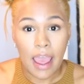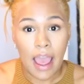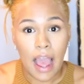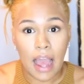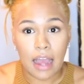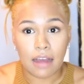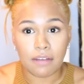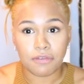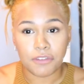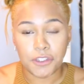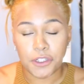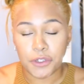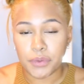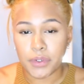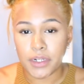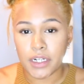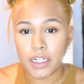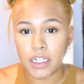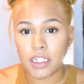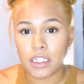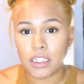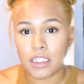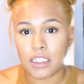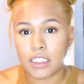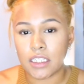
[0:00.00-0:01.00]

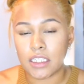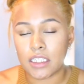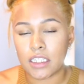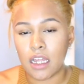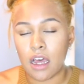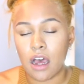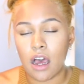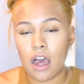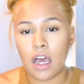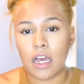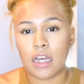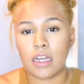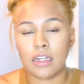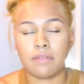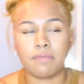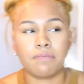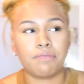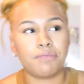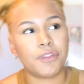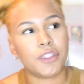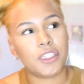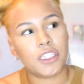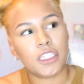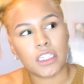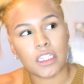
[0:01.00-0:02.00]
afterwards,
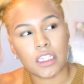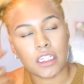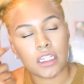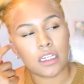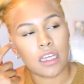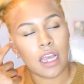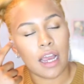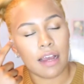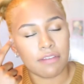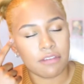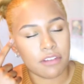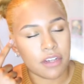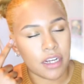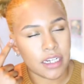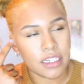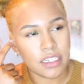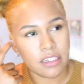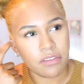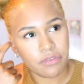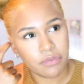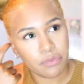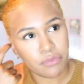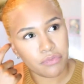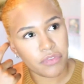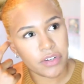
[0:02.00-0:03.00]
after I
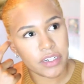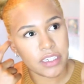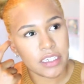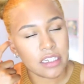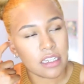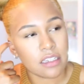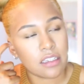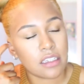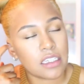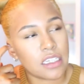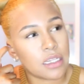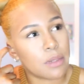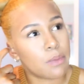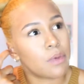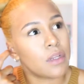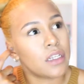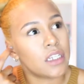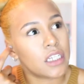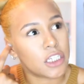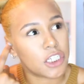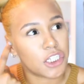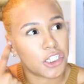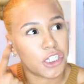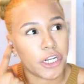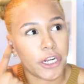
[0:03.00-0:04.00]
rinsed out the deep
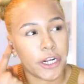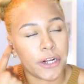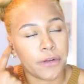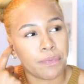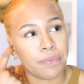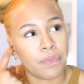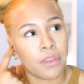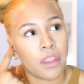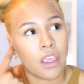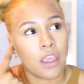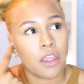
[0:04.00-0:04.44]
conditioner,